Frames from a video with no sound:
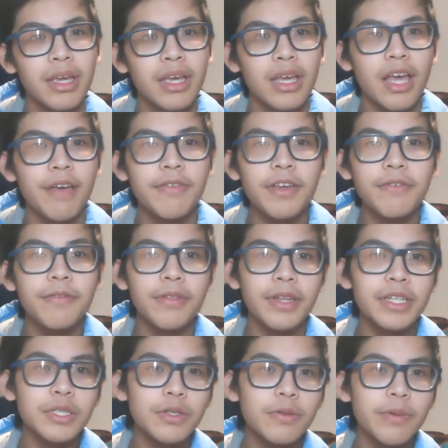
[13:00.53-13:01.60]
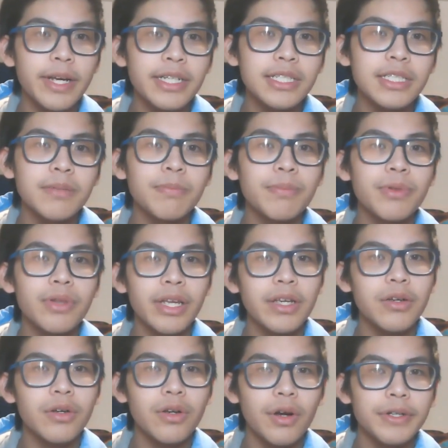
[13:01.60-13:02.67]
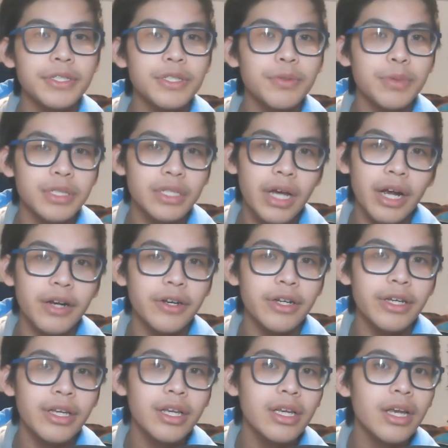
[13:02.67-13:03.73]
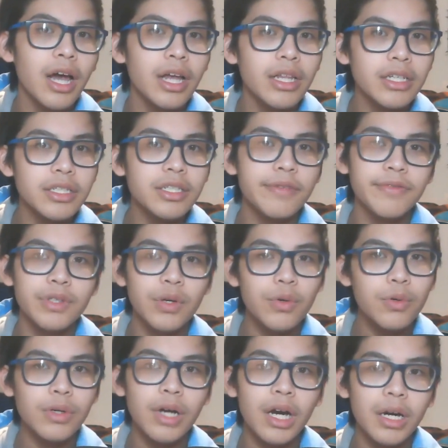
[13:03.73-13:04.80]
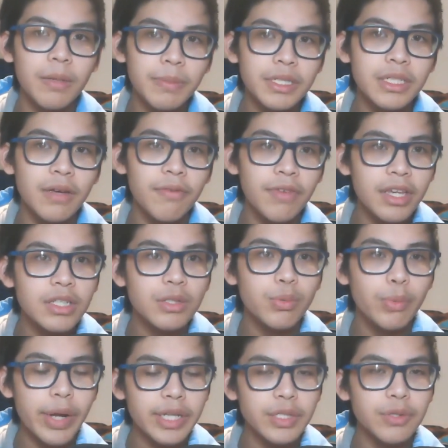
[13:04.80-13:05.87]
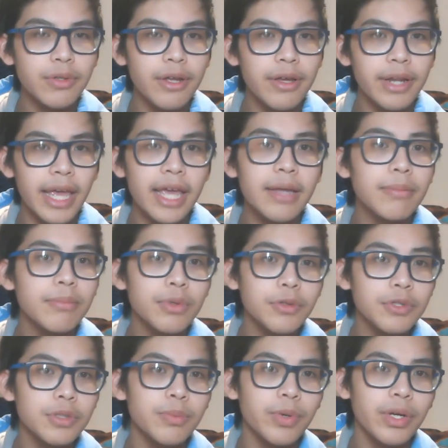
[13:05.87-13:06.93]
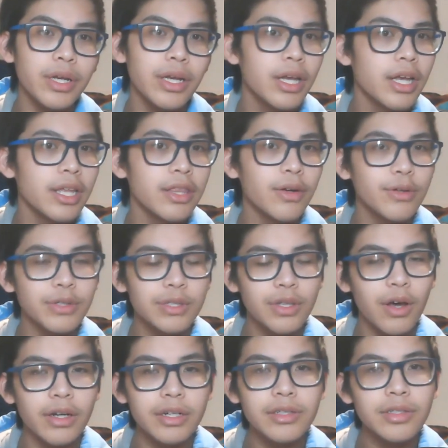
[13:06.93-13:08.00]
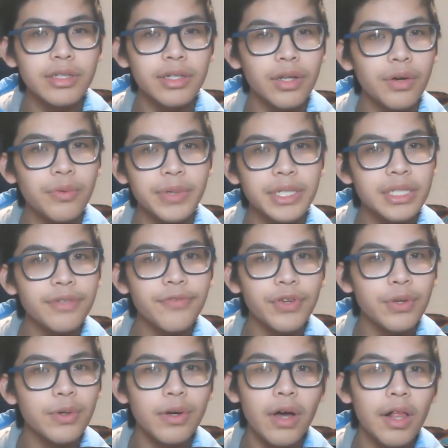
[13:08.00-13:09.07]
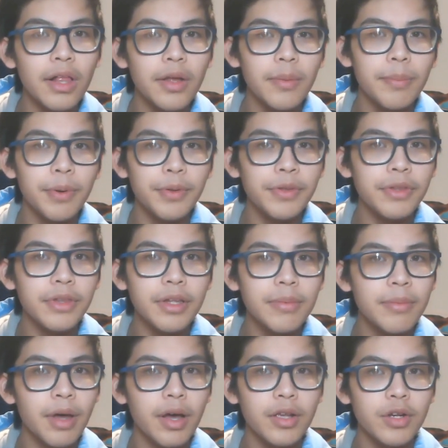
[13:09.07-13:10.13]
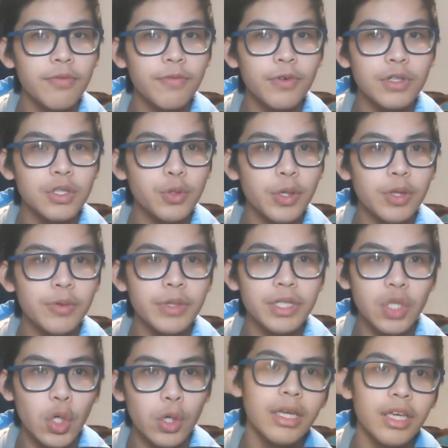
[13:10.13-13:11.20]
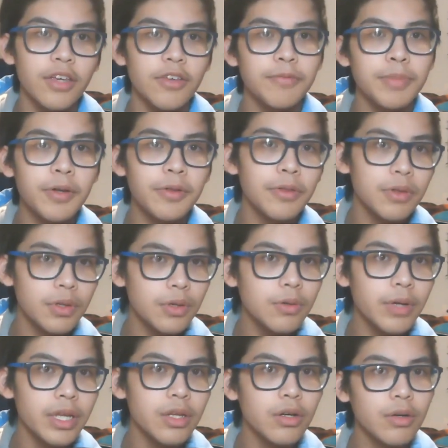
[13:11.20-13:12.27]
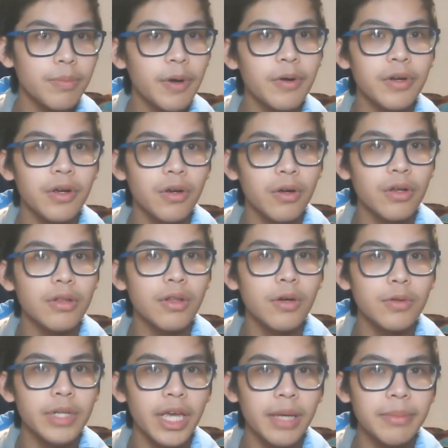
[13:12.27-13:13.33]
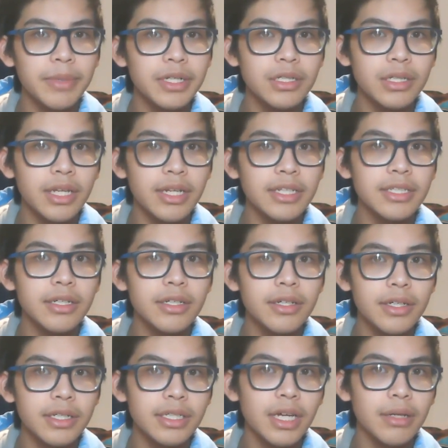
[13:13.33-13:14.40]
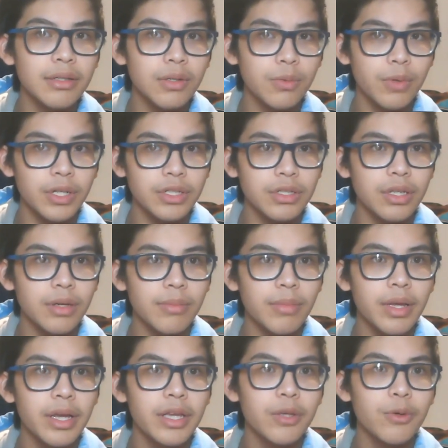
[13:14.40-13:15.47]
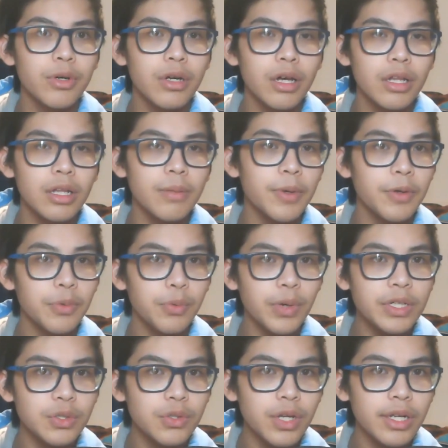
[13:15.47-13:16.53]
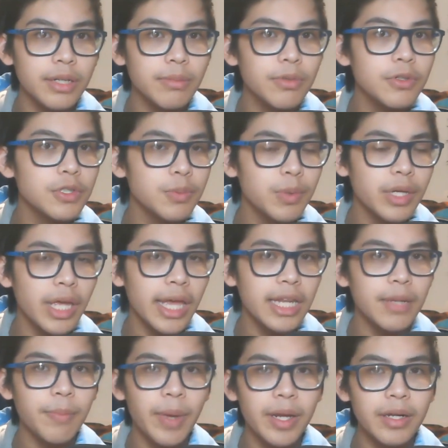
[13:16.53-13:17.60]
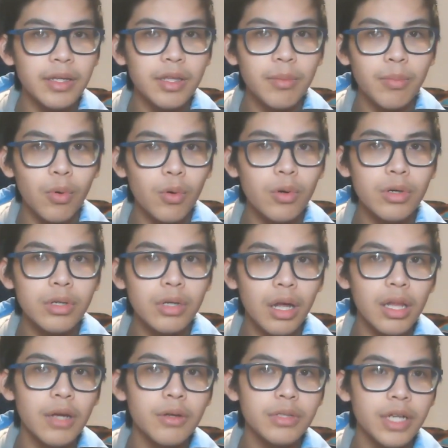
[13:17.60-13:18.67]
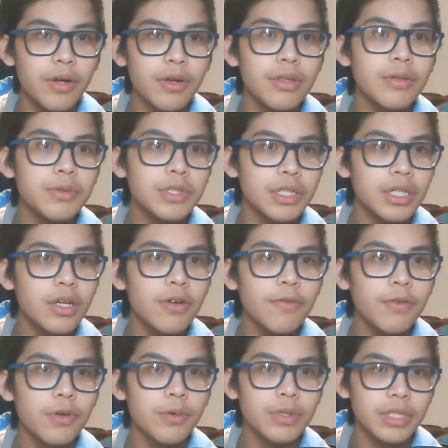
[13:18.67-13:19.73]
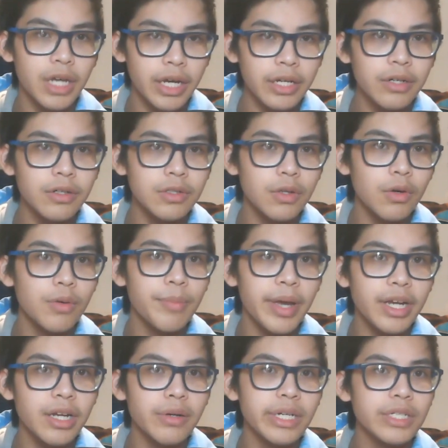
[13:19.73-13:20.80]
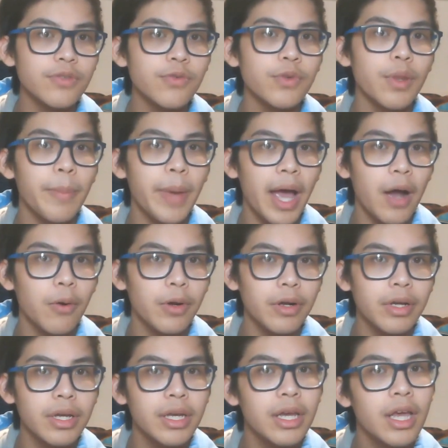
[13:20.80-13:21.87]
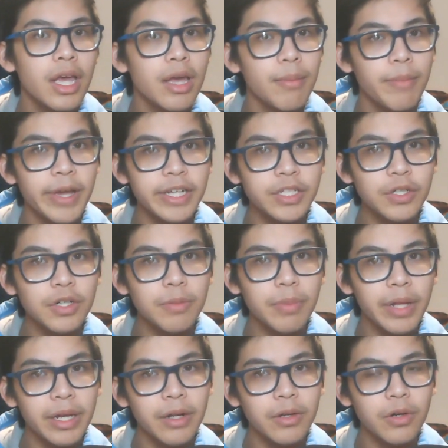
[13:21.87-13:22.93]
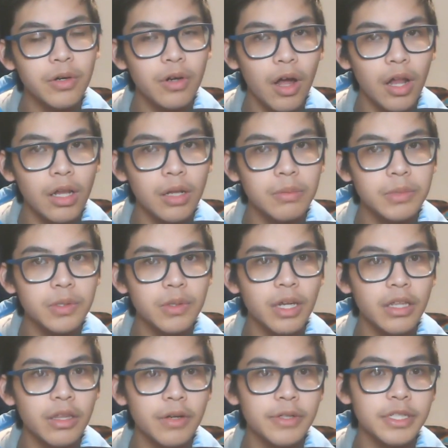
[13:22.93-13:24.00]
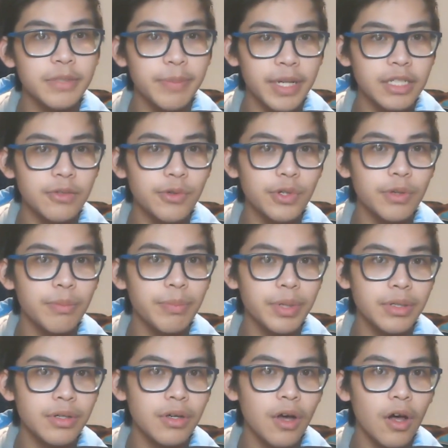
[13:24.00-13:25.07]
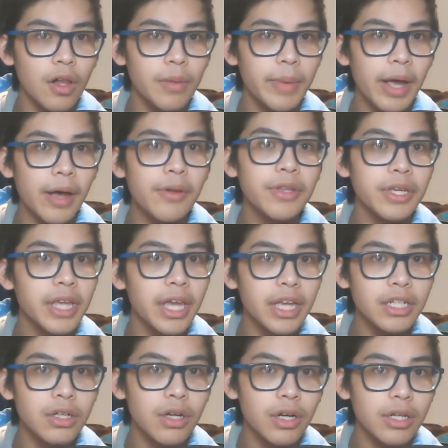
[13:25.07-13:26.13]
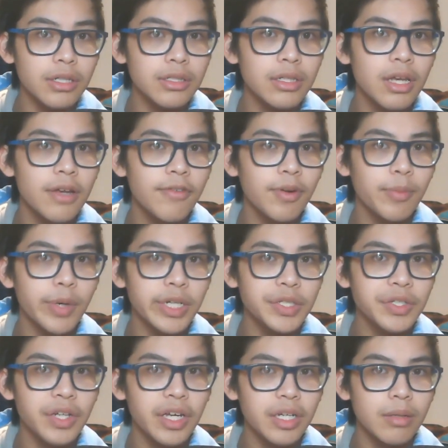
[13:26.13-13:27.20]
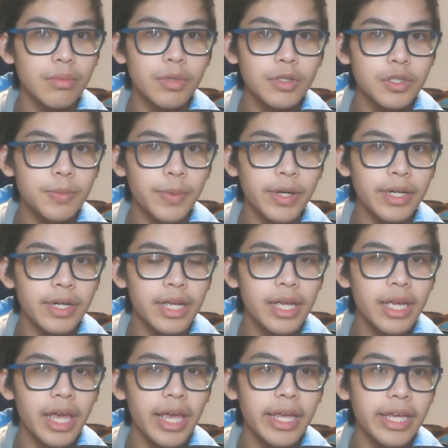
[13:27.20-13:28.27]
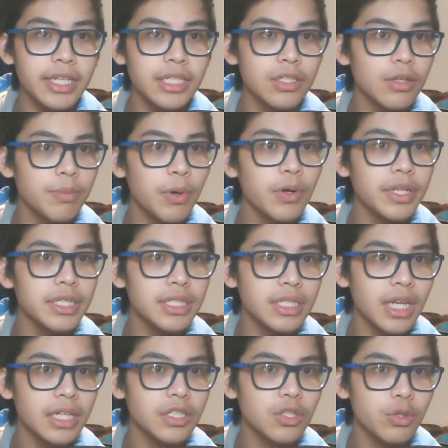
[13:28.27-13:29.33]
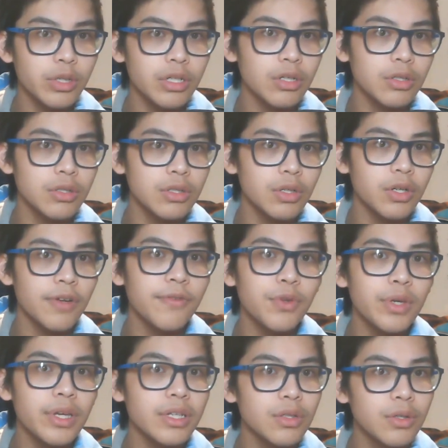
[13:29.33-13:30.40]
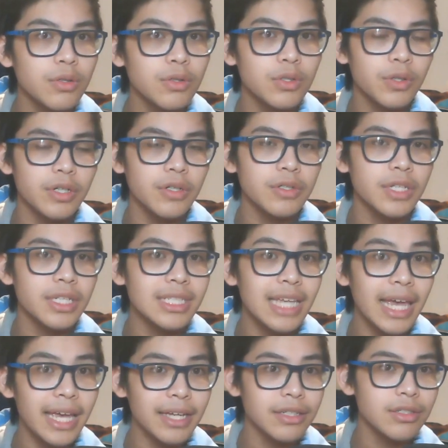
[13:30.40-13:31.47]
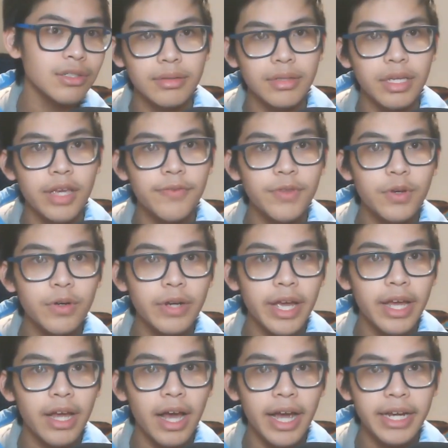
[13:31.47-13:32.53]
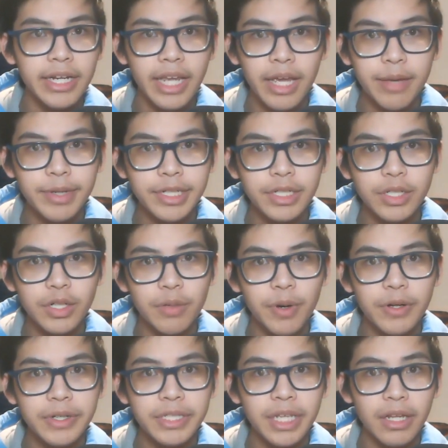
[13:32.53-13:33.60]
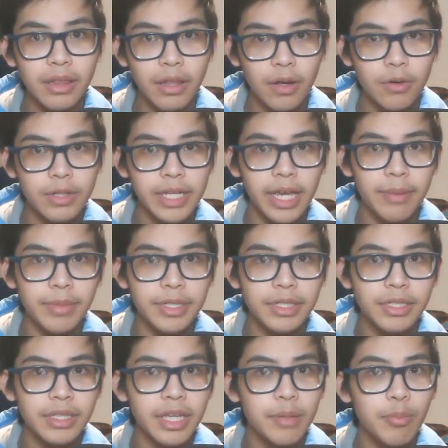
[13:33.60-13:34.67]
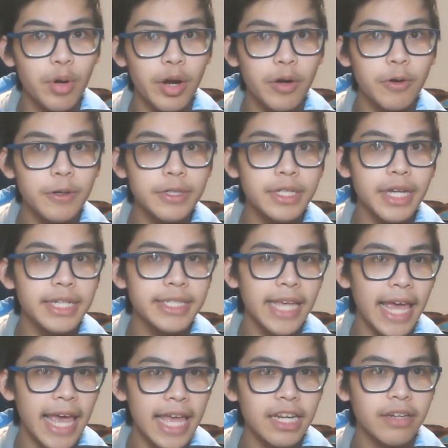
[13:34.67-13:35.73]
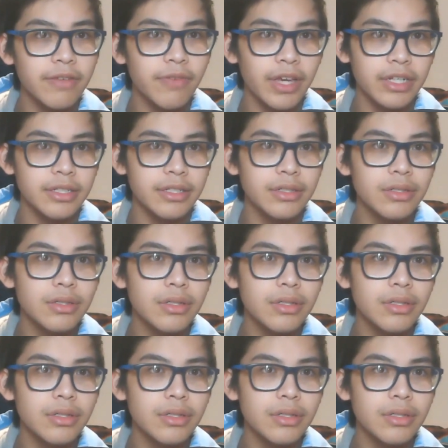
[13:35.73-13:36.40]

If you have Lacerate Rex, then play your cards to retire it. Unless you have 2 copies of each Regudon and Blue Sprint, there is honestly no reason for you to call out both of them on your first grade 3 turn. If both you and your opponent are on low damage, then it's a good time to rush them. You would call out both Regudon and Blue Sprint, and depending on the board, call out Terra the Rezino for retires or Mega Rex for the power. Make sure to plan out your column so that there is space for you to build a column out of the gauge calls from Regudon and Blue Sprint in case your opponent stacks triggers or if you get 2 triggers as gauge. If you are at high damage and your opponent is at low damage, then prioritize hand advantage.